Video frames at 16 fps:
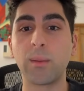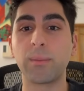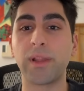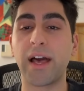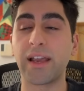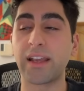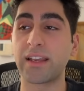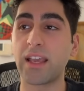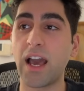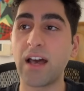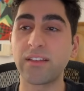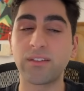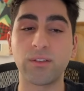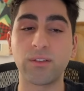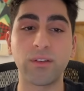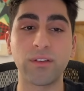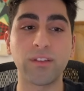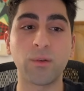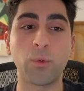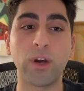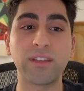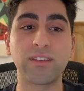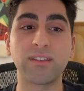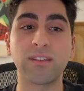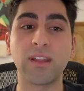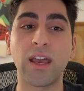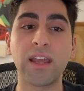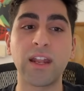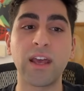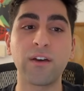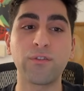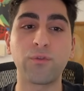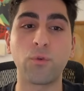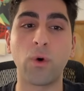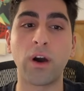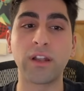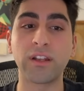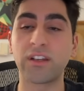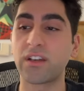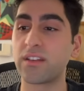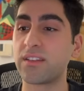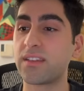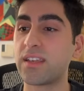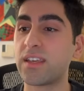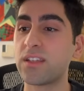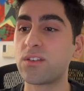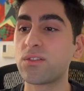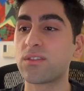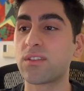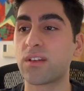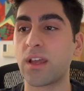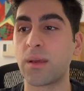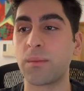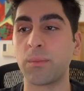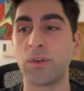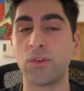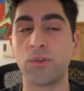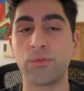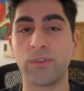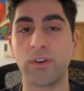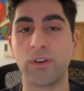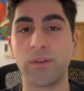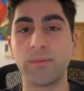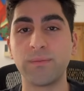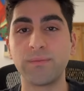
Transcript: Black castles, and white's knight f1 continues the knight maneuver.